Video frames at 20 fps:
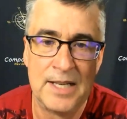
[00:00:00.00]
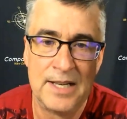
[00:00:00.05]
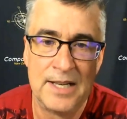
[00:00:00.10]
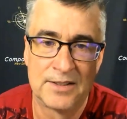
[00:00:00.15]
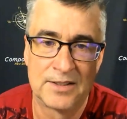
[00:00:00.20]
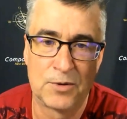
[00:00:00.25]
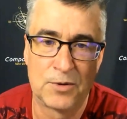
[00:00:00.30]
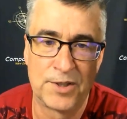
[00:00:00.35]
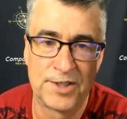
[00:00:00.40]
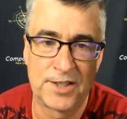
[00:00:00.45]

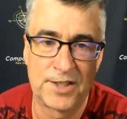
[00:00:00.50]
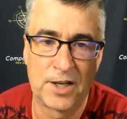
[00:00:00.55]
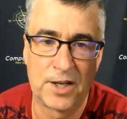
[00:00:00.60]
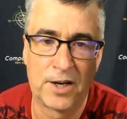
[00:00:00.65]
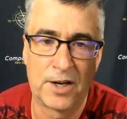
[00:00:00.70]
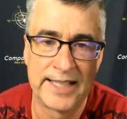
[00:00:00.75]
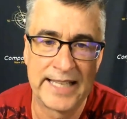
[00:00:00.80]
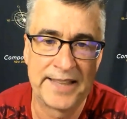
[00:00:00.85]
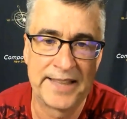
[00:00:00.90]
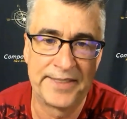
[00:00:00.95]
So we're starting
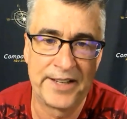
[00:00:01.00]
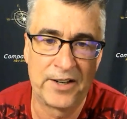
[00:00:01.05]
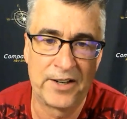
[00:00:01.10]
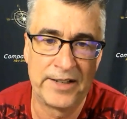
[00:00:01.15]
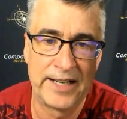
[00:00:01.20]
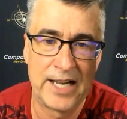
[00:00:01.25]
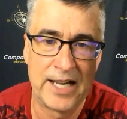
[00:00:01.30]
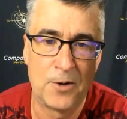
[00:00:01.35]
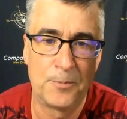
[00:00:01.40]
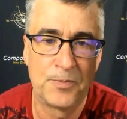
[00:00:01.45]
to get there
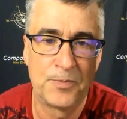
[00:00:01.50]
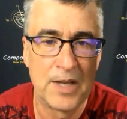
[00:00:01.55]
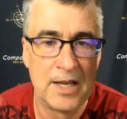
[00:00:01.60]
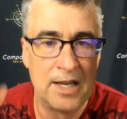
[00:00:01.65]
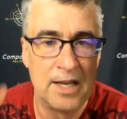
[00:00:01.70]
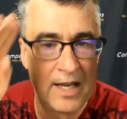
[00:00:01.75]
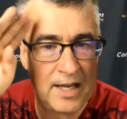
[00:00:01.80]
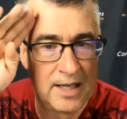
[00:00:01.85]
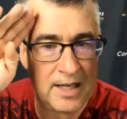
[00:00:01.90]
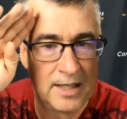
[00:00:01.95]
now.
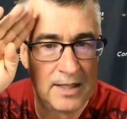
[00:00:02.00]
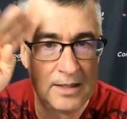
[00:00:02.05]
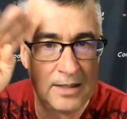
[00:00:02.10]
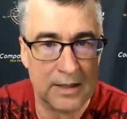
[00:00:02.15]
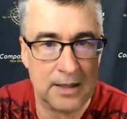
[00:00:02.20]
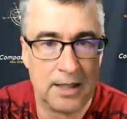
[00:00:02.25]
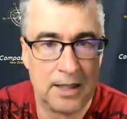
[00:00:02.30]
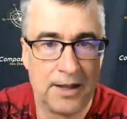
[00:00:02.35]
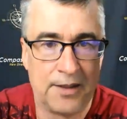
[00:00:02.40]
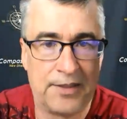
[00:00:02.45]

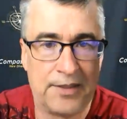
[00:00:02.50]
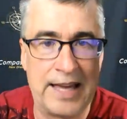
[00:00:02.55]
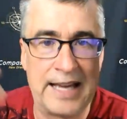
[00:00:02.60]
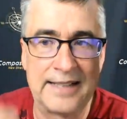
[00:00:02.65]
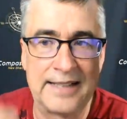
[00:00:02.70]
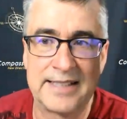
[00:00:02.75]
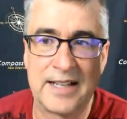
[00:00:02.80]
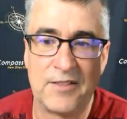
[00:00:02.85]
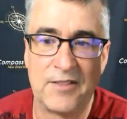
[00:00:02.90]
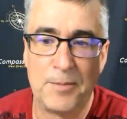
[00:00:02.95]

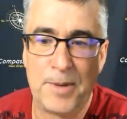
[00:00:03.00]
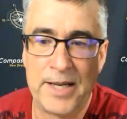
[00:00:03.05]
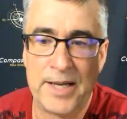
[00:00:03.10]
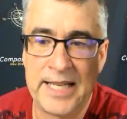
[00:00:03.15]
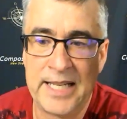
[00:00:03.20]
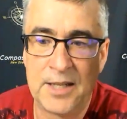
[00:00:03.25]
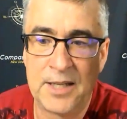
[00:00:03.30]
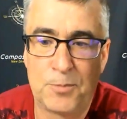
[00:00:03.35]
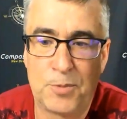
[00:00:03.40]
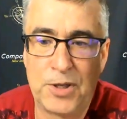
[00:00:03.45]
Thanks,
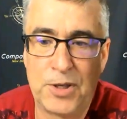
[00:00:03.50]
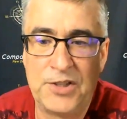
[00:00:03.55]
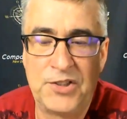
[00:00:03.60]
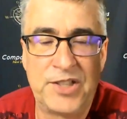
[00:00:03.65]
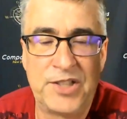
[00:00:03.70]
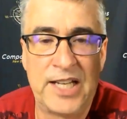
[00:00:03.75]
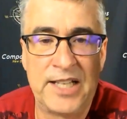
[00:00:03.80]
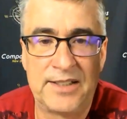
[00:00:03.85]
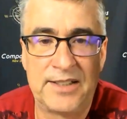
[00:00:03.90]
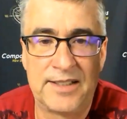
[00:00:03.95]
everybody.
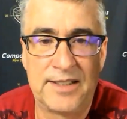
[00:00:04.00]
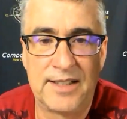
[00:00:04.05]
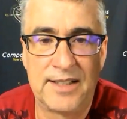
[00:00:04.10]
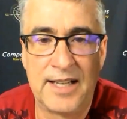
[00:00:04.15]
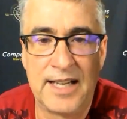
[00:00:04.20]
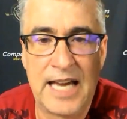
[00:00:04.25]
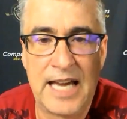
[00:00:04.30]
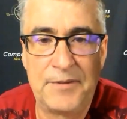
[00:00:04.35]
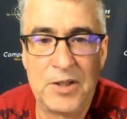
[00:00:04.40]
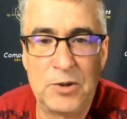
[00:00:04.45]
Appreciate uh,
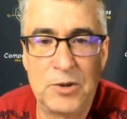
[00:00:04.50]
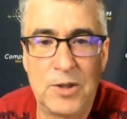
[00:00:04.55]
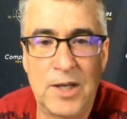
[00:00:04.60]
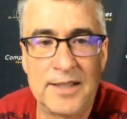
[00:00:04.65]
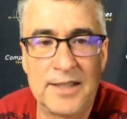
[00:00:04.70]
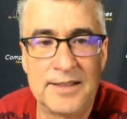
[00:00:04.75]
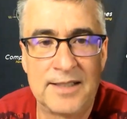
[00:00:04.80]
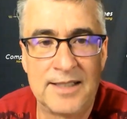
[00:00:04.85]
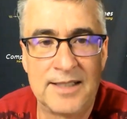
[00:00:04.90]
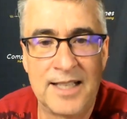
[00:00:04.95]
having you
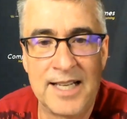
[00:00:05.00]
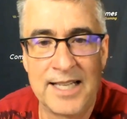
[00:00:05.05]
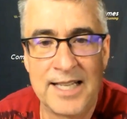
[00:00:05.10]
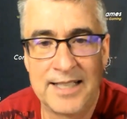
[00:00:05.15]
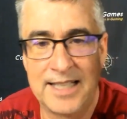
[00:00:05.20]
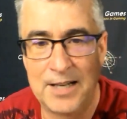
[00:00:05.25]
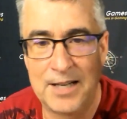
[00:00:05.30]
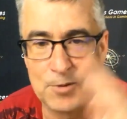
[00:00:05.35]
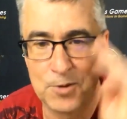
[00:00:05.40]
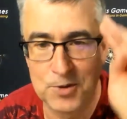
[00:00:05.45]
on tonight,
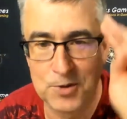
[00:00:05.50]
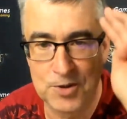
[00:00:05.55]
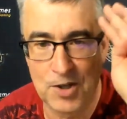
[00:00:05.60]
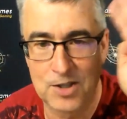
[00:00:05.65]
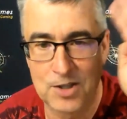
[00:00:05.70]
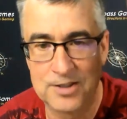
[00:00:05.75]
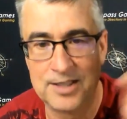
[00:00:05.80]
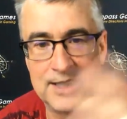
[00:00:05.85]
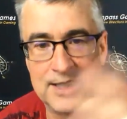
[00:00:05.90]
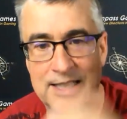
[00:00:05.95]
and we'll
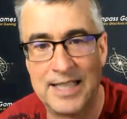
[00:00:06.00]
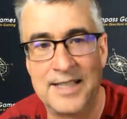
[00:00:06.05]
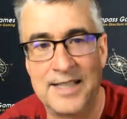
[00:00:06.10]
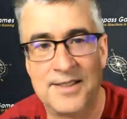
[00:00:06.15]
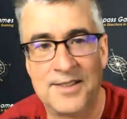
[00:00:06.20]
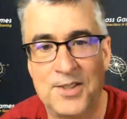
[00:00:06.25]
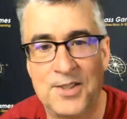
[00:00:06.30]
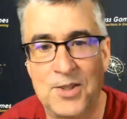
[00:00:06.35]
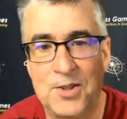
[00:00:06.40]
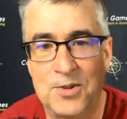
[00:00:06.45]
talk to you again
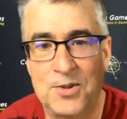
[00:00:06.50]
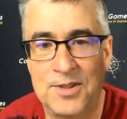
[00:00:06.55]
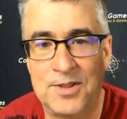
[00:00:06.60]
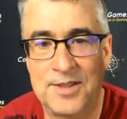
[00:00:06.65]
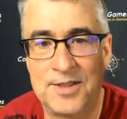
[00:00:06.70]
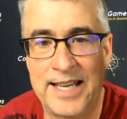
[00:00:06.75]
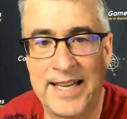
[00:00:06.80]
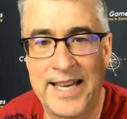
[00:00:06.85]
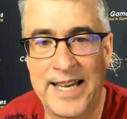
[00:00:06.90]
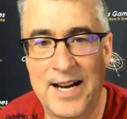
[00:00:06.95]
soon.
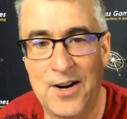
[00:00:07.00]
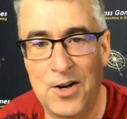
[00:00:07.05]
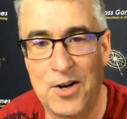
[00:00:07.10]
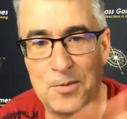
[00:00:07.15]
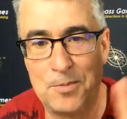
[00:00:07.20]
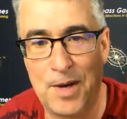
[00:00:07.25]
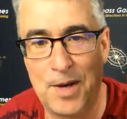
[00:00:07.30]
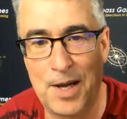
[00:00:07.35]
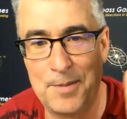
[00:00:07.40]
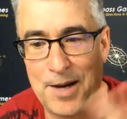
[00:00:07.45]
Take care
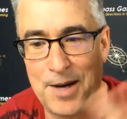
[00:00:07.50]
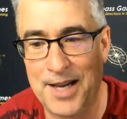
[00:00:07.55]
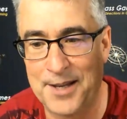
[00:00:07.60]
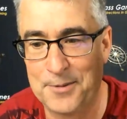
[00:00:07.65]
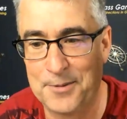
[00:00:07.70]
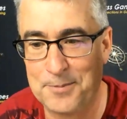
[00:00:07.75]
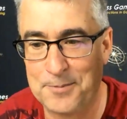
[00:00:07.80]
and bye bye.